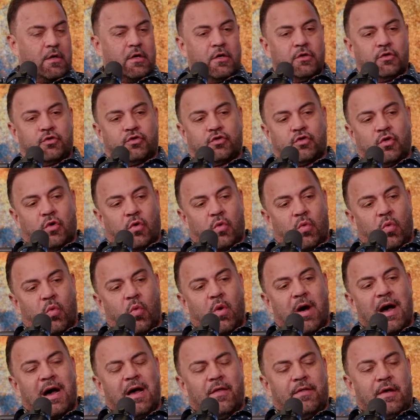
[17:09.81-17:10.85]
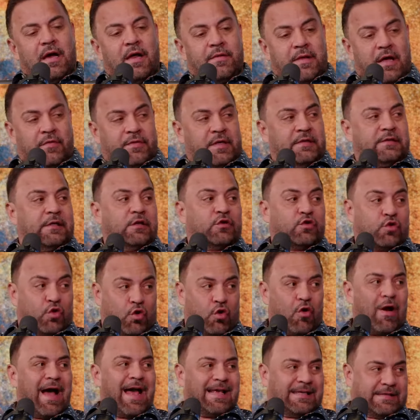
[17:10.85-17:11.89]
So what? Now this is
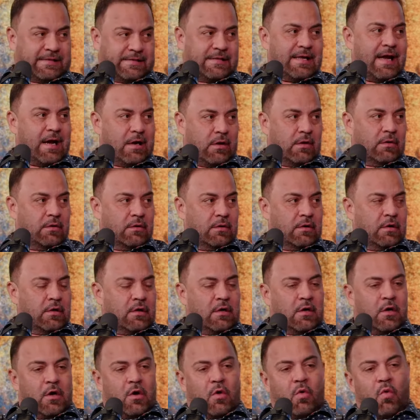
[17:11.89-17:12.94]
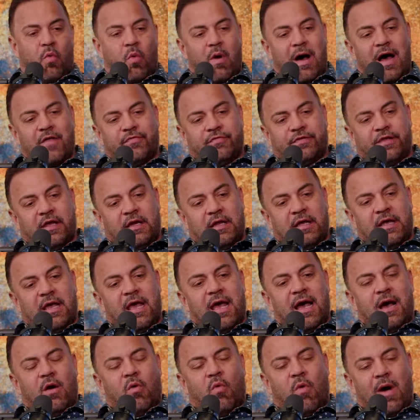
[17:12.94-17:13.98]
Christ. Now, what did he?
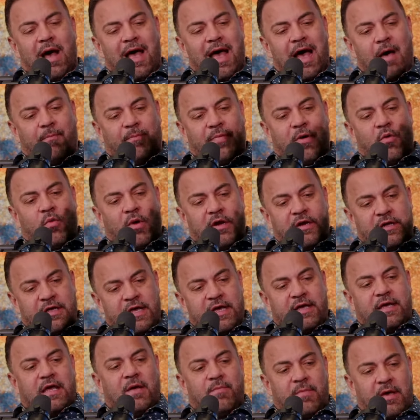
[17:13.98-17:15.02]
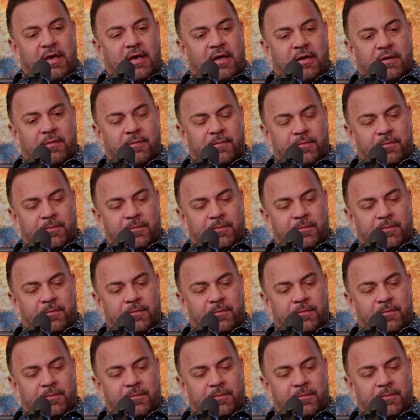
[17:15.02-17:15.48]
Ha- what happened when he came in?